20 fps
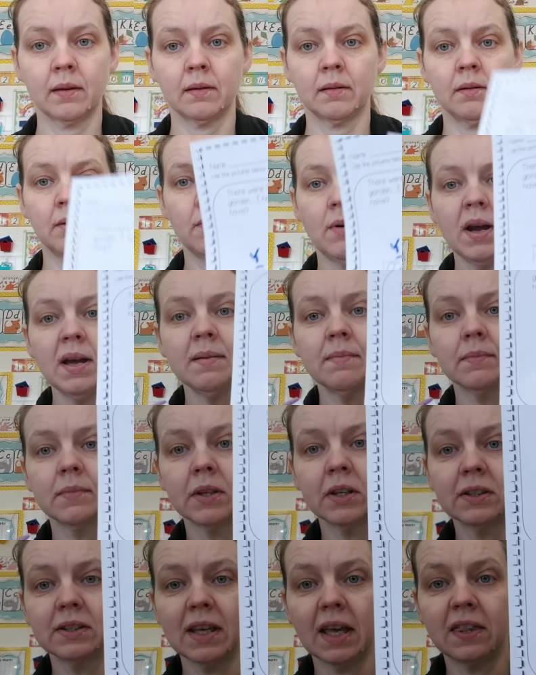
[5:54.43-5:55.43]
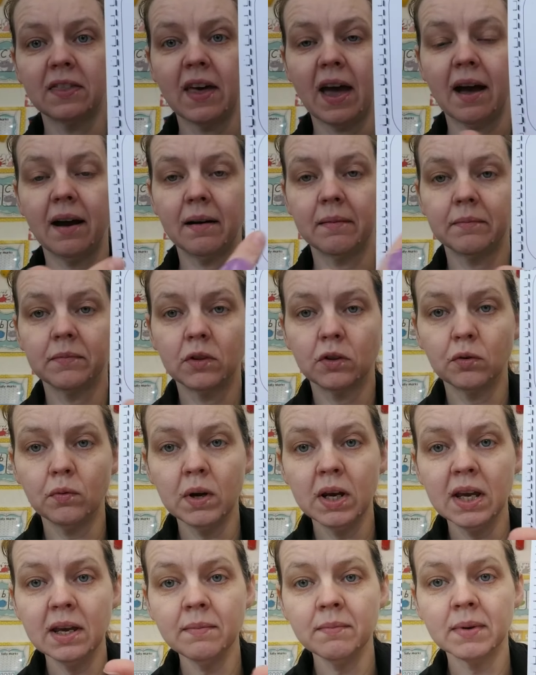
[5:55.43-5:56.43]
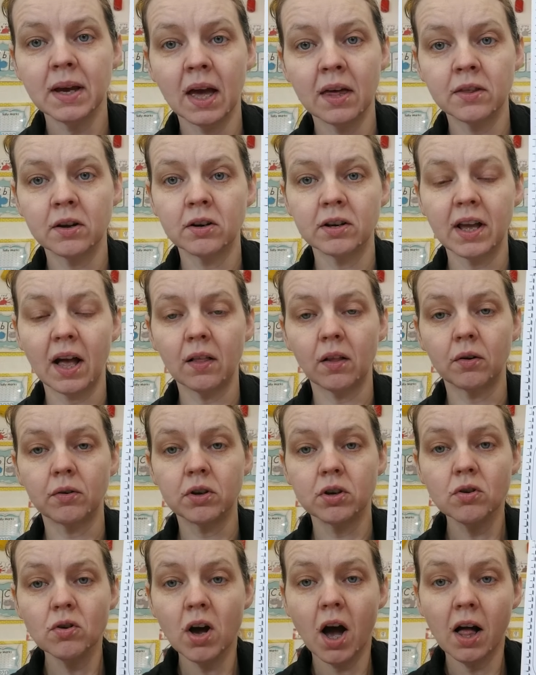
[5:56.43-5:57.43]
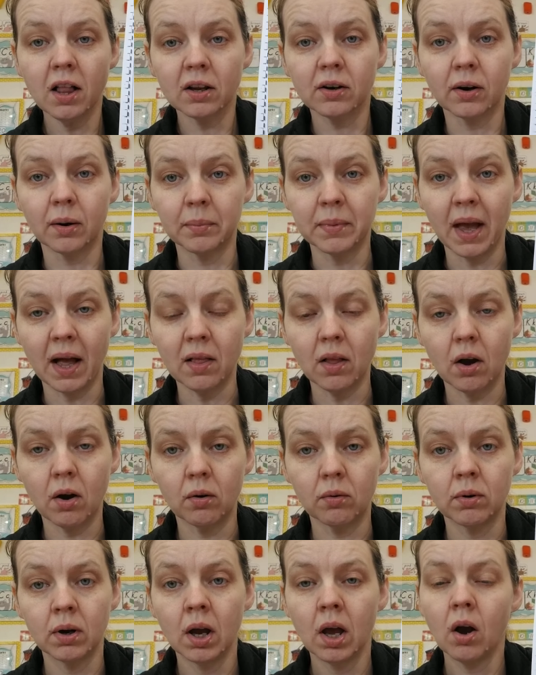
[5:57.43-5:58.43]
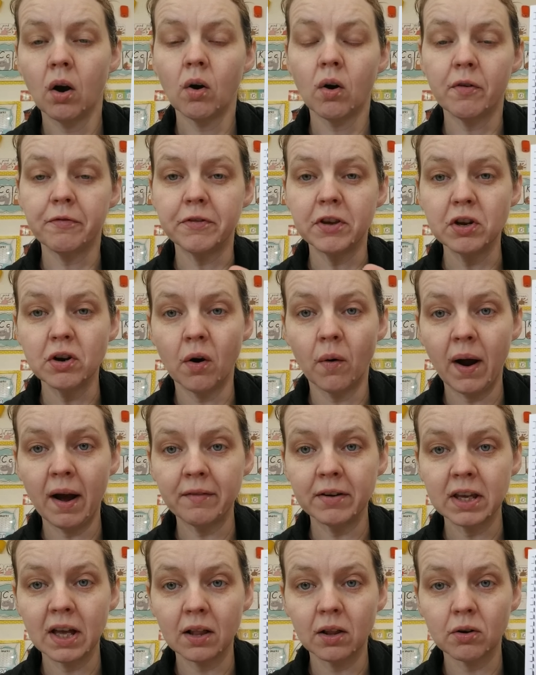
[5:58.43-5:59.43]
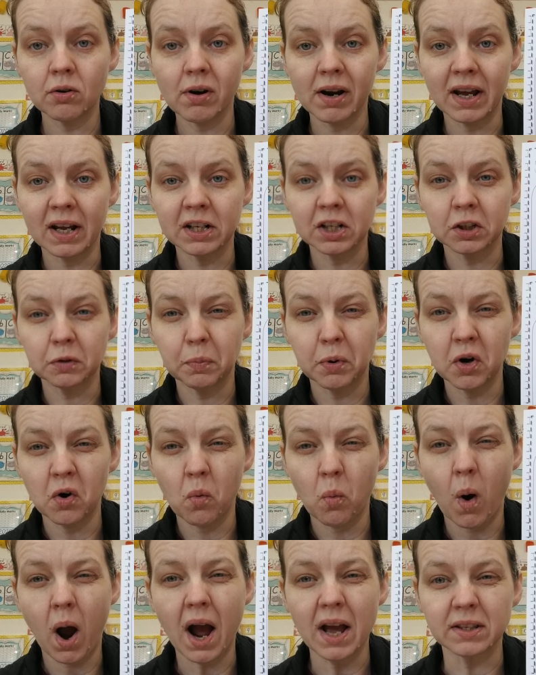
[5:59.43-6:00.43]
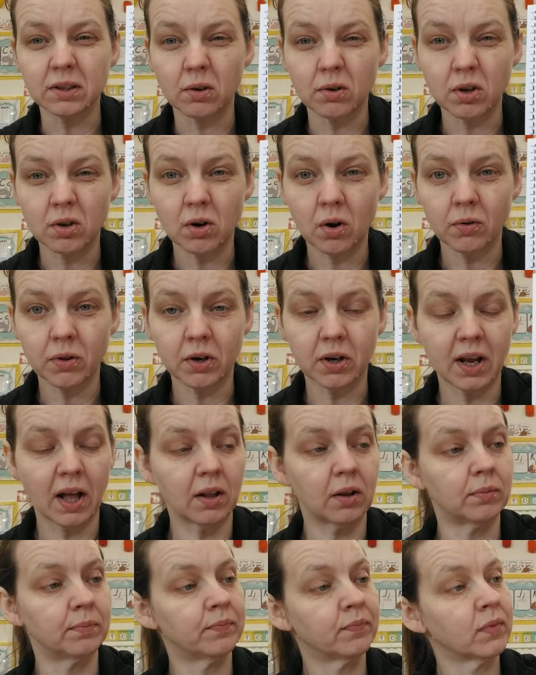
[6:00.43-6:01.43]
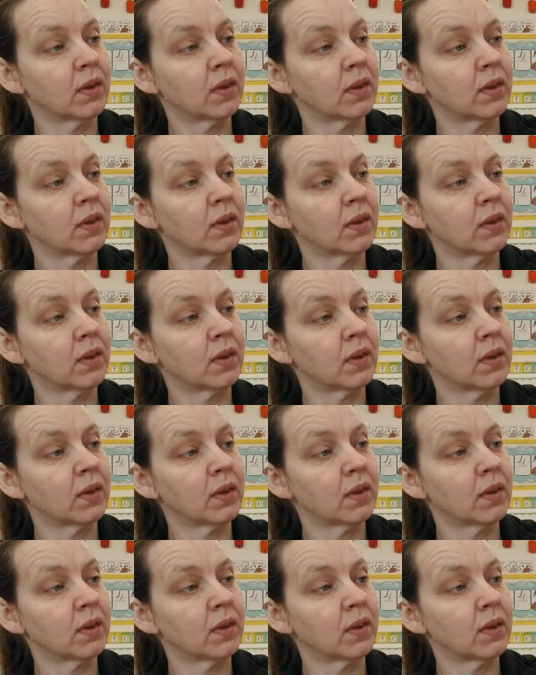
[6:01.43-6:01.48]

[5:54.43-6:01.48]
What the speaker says: All right, looks like that. 3, and they're yellow. You color them yellow. If you don't have a yellow crayon, just put a Y so you know they're yellow.